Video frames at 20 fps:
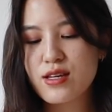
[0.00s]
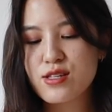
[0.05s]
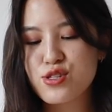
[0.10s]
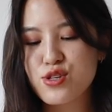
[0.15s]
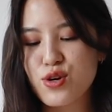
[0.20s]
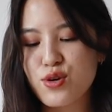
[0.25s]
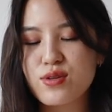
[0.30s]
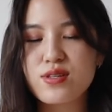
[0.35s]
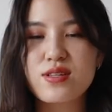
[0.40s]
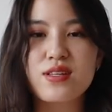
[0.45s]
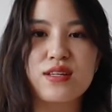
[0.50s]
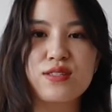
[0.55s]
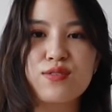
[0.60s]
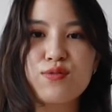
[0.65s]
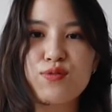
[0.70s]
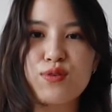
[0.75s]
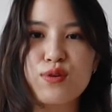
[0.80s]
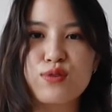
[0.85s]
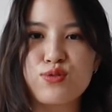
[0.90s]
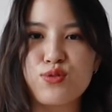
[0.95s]
so it
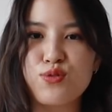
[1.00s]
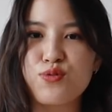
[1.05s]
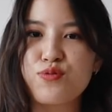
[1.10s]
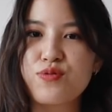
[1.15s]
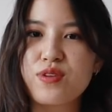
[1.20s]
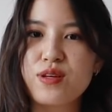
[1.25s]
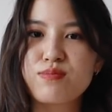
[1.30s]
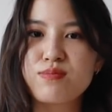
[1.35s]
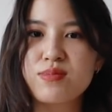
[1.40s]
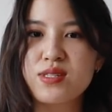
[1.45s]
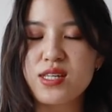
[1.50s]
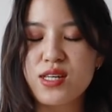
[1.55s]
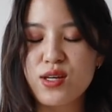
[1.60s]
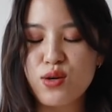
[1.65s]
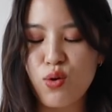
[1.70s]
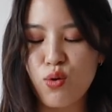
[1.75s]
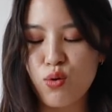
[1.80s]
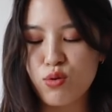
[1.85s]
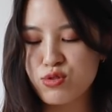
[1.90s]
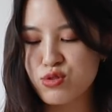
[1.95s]
doesn't feel too
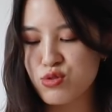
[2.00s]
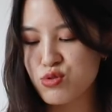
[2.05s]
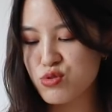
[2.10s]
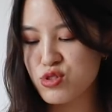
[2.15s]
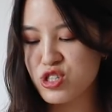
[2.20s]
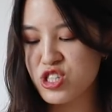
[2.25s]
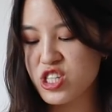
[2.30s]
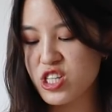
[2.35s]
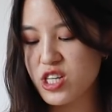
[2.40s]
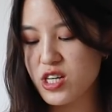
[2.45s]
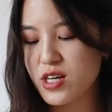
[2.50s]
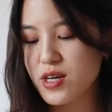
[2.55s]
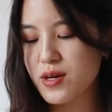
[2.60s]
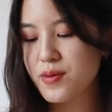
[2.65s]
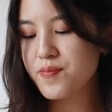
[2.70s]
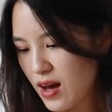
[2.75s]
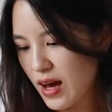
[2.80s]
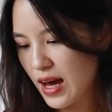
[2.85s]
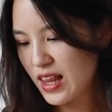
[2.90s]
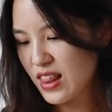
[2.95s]
flimsy or too sheer.
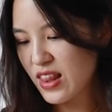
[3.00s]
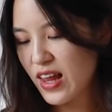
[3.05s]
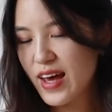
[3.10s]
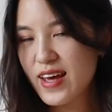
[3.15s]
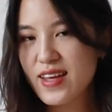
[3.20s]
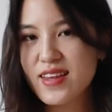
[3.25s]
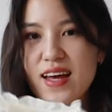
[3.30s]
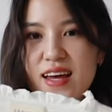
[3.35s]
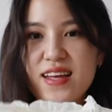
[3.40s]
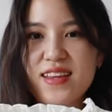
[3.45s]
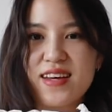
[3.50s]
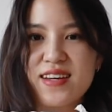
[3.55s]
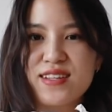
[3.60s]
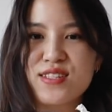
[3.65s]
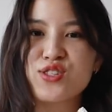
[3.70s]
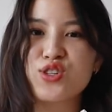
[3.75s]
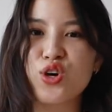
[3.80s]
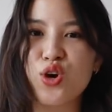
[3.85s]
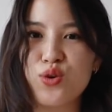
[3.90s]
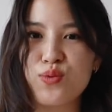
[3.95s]
I like that
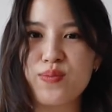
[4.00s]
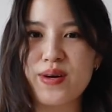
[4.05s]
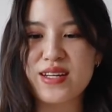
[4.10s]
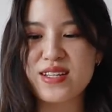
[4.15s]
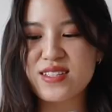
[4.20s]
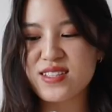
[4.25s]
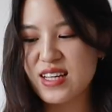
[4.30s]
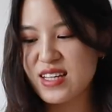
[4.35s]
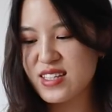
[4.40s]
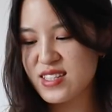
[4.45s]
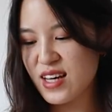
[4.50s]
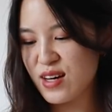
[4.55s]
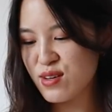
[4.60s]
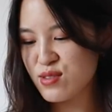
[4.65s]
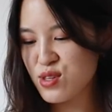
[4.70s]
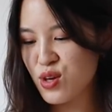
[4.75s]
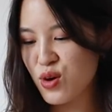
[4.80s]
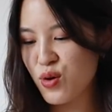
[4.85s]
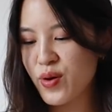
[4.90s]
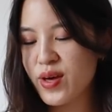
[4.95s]
there's so many
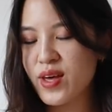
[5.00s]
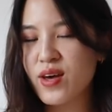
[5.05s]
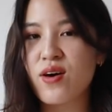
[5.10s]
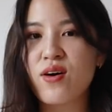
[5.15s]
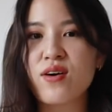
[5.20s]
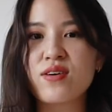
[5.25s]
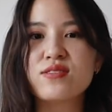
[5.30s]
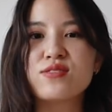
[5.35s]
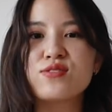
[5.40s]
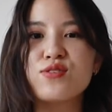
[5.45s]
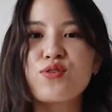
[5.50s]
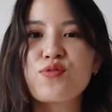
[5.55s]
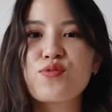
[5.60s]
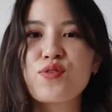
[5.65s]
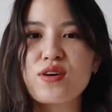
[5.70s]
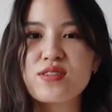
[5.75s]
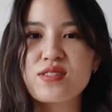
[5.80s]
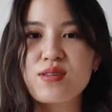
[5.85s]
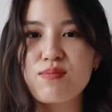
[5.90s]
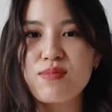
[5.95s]
details going on, so you've
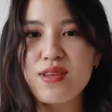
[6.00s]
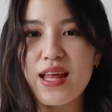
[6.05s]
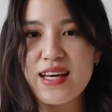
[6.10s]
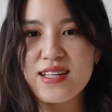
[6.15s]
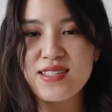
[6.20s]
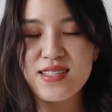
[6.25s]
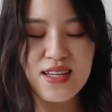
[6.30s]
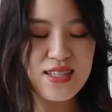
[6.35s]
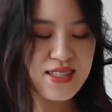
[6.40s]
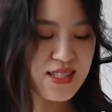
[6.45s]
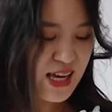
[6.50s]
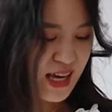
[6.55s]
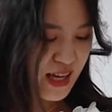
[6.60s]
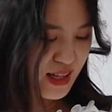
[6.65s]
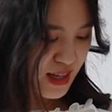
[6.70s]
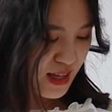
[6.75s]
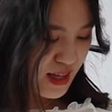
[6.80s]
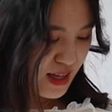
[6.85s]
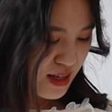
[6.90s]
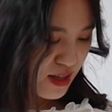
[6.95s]
got some lace
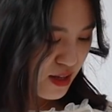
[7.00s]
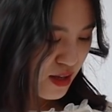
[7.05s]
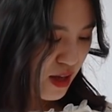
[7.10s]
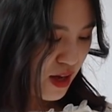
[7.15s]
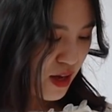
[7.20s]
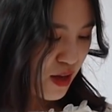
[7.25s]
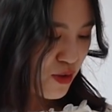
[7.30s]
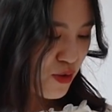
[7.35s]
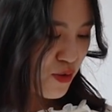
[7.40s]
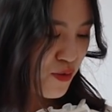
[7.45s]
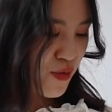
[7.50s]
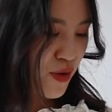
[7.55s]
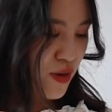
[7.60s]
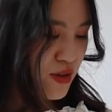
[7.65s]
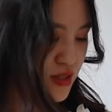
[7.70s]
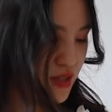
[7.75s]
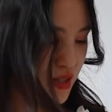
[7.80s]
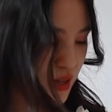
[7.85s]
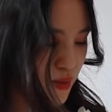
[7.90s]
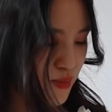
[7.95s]
detailing, you've
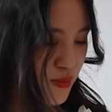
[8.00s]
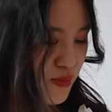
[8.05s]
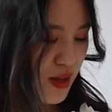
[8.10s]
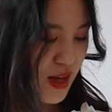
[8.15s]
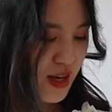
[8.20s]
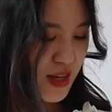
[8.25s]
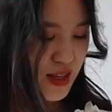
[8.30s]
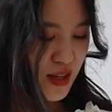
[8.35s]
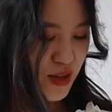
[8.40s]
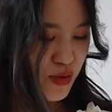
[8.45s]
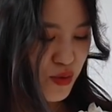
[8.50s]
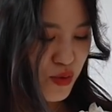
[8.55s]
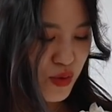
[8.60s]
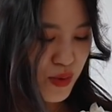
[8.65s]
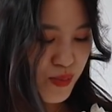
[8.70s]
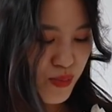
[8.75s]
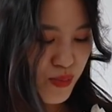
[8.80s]
got some like little